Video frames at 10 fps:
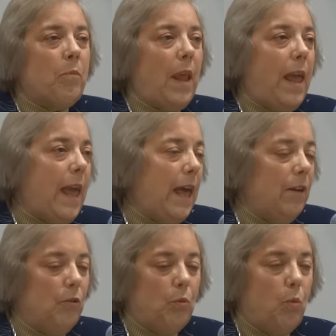
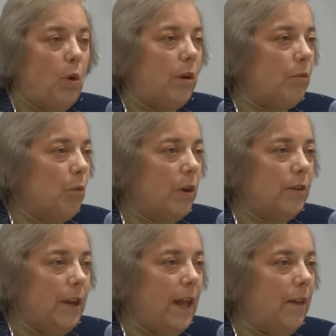and work
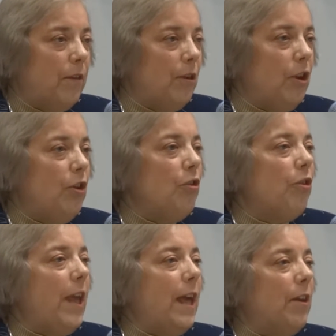together, you
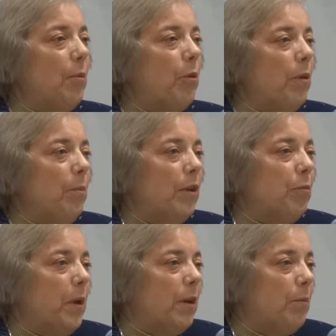usually end up with a much better